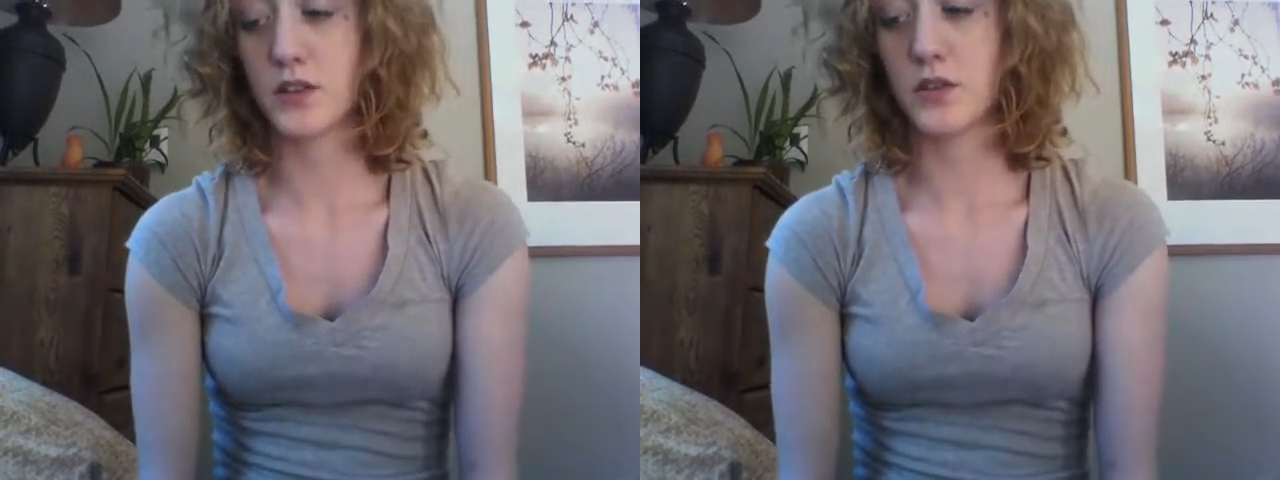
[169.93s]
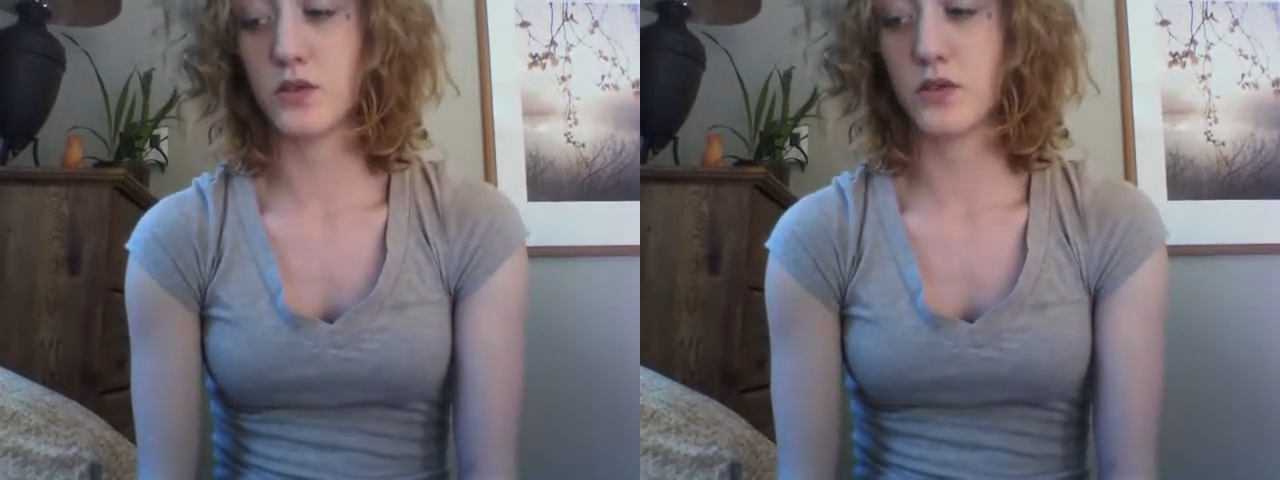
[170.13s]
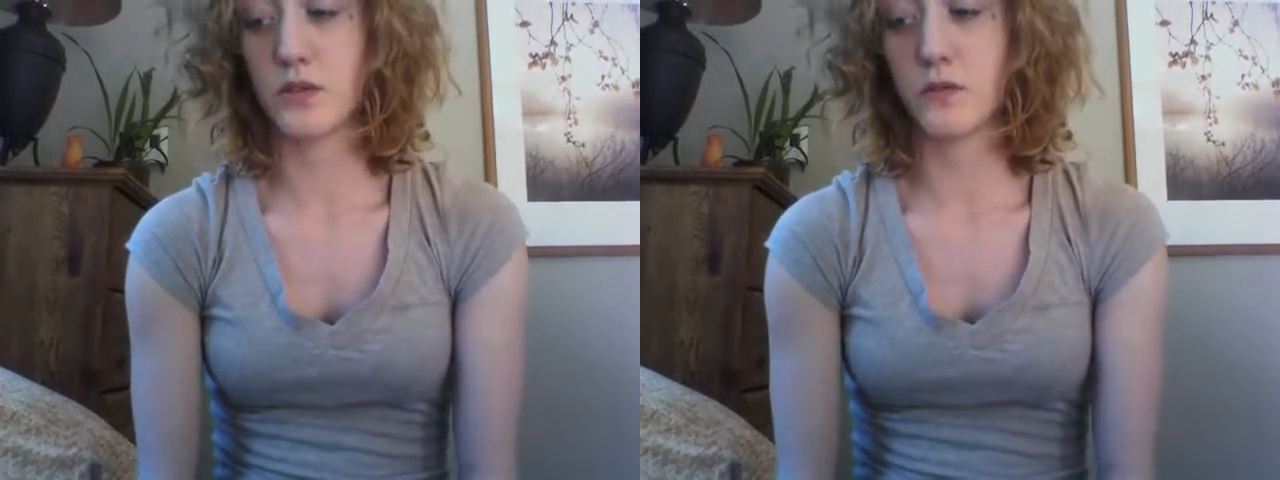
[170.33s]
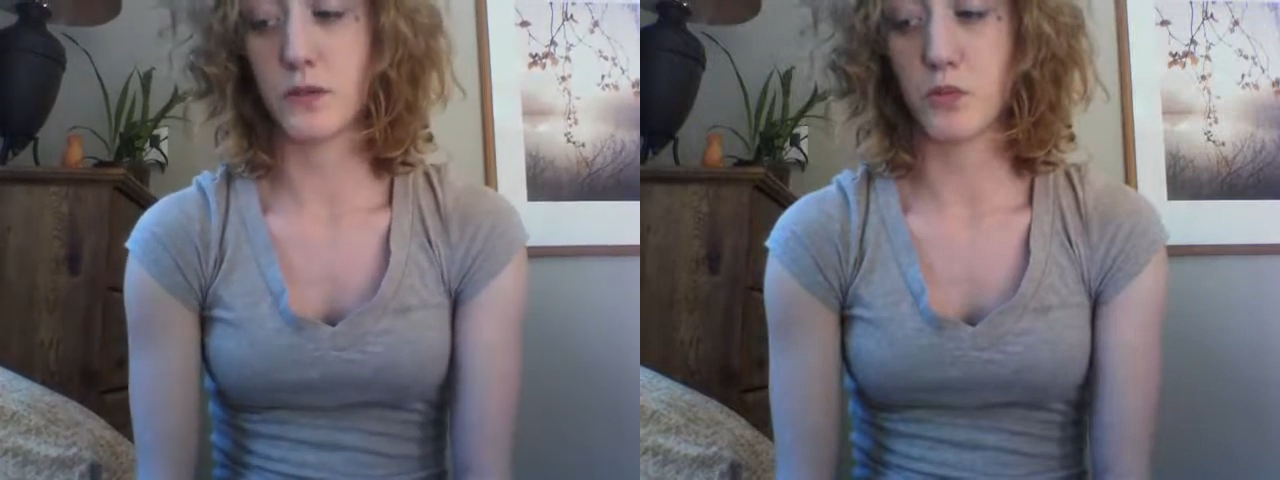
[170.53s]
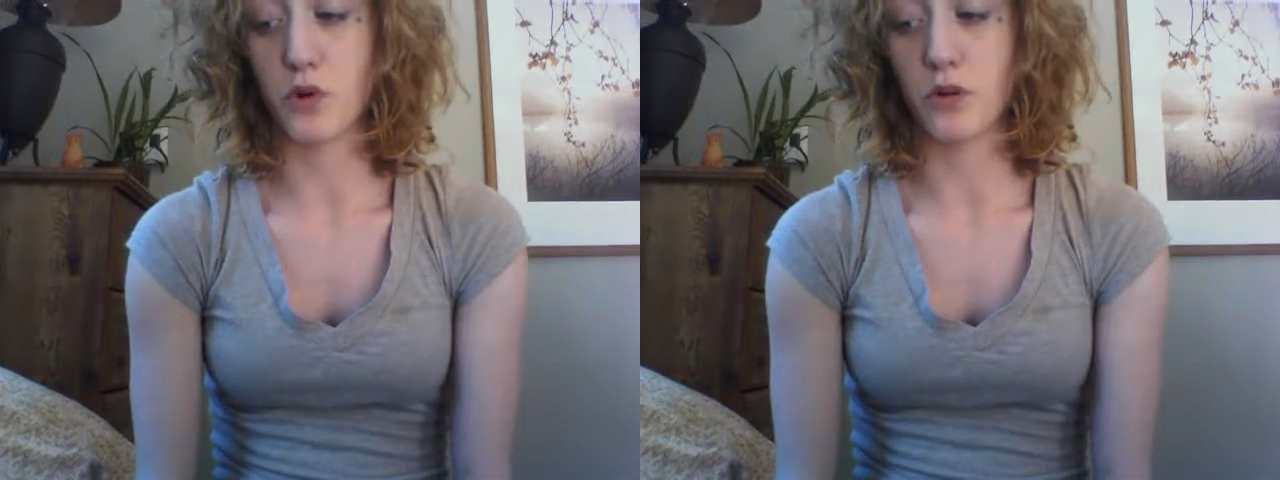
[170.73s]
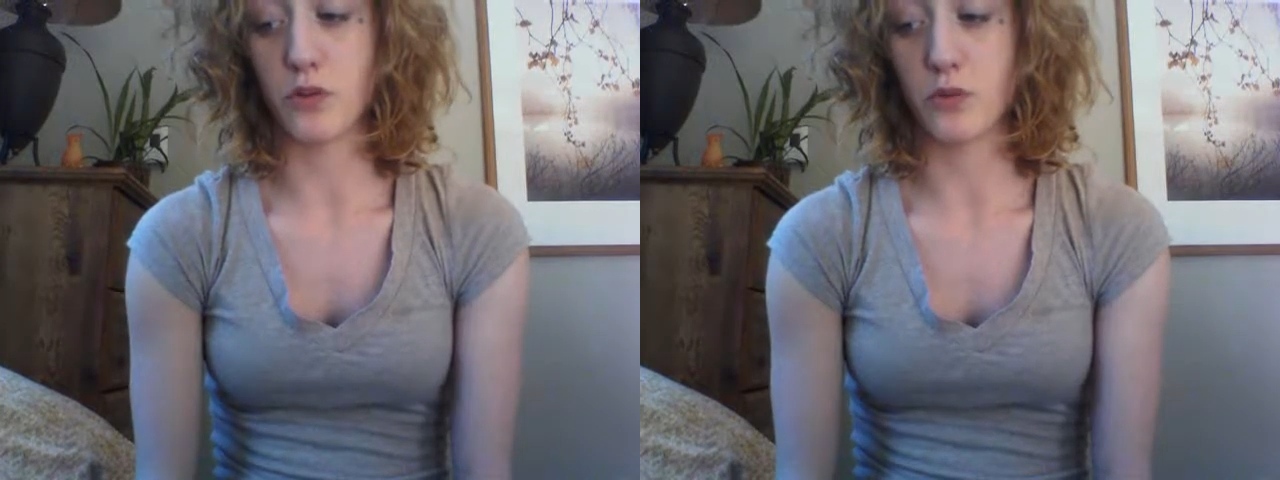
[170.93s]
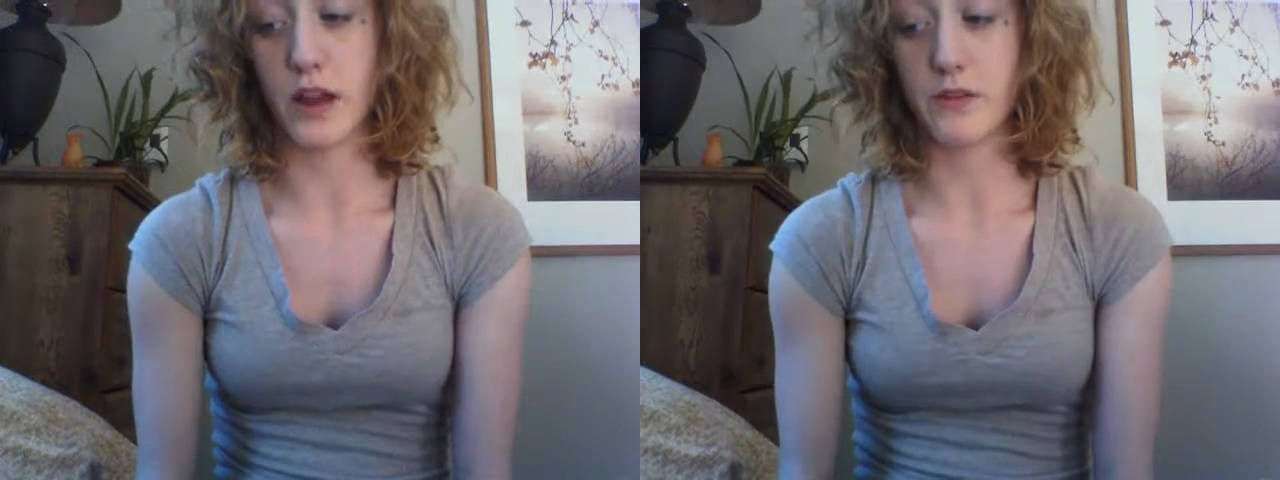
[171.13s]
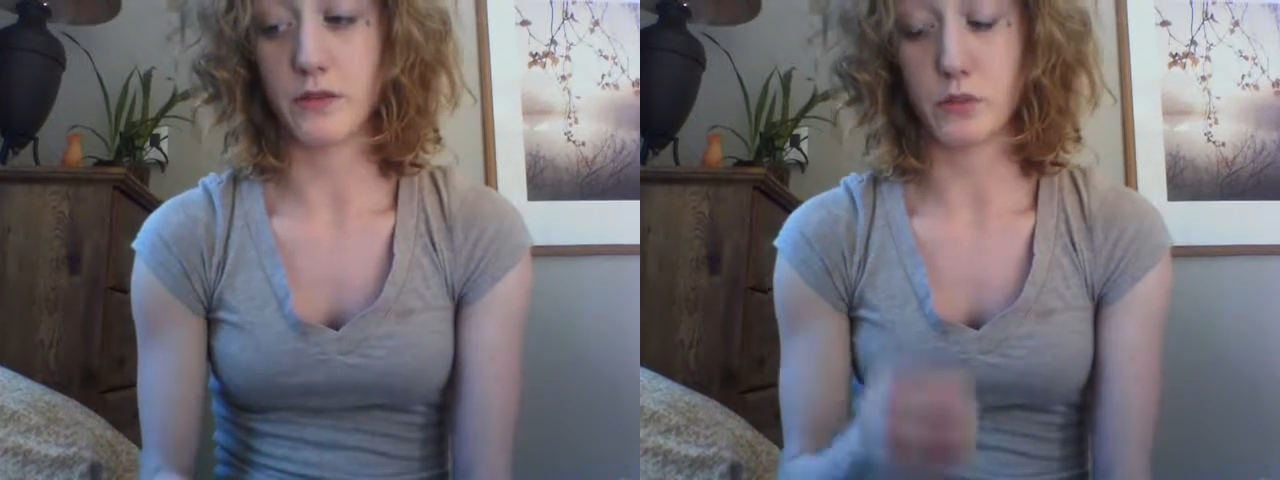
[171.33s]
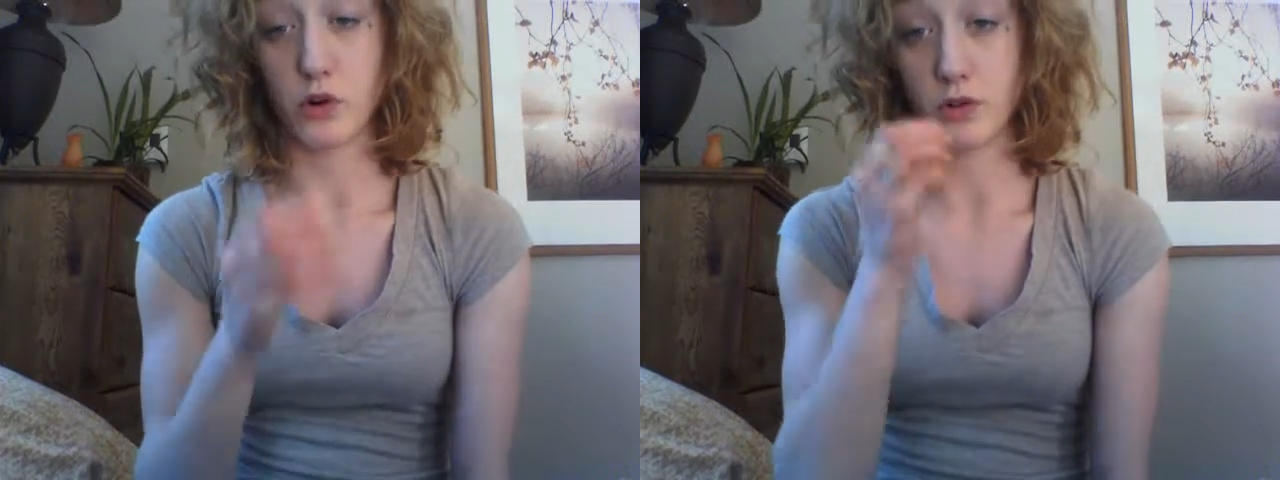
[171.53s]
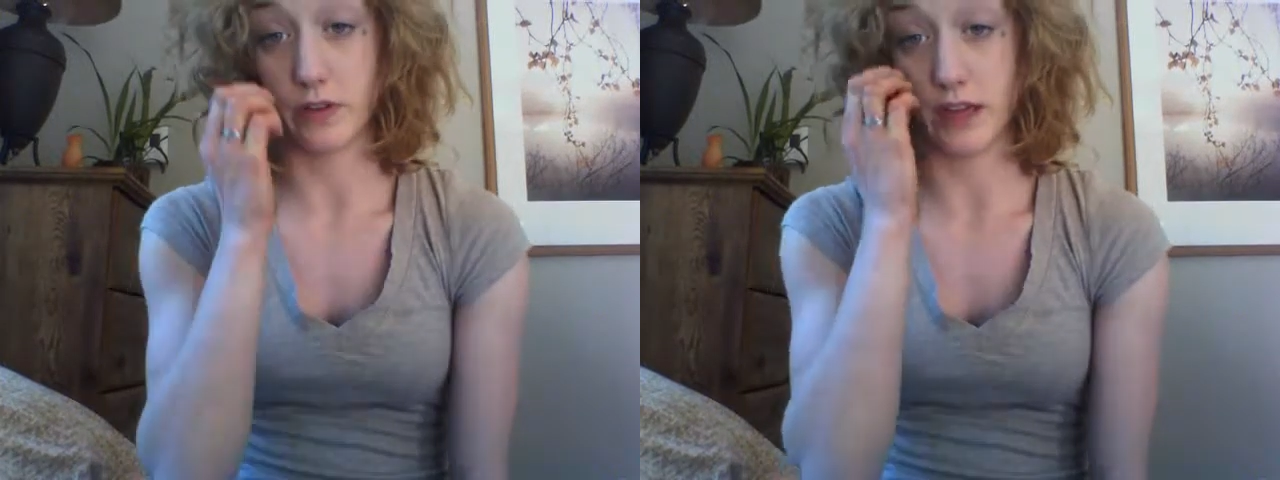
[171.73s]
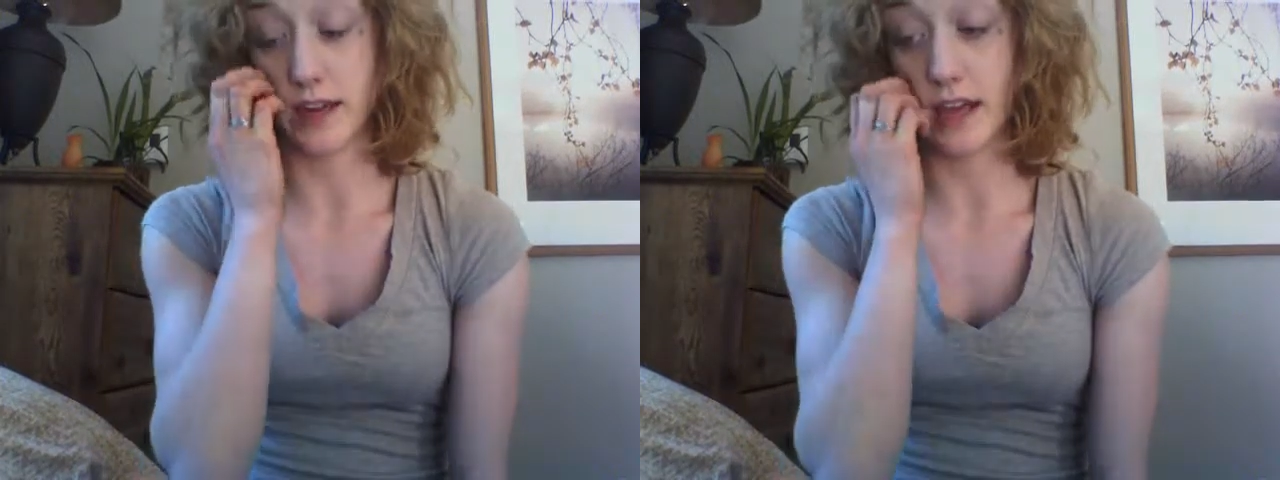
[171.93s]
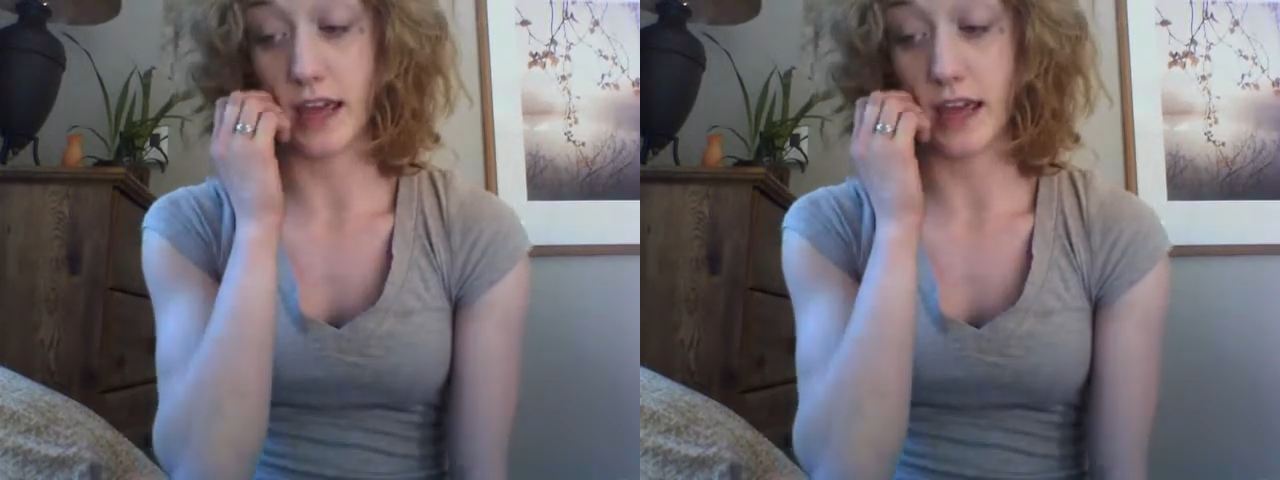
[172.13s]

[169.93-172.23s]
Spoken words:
to the right femoral vein,